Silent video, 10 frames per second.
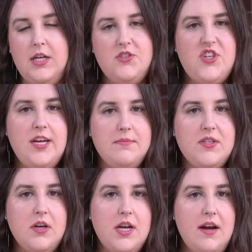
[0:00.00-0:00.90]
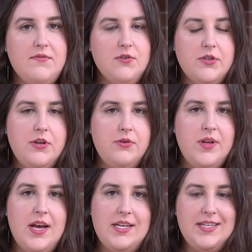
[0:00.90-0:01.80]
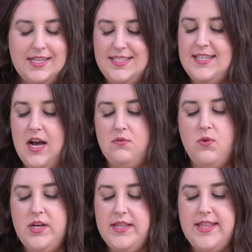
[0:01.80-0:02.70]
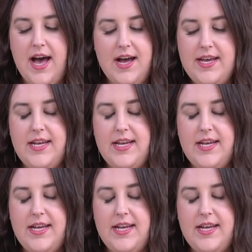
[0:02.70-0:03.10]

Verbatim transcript: James, good afternoon, and a sad one at that.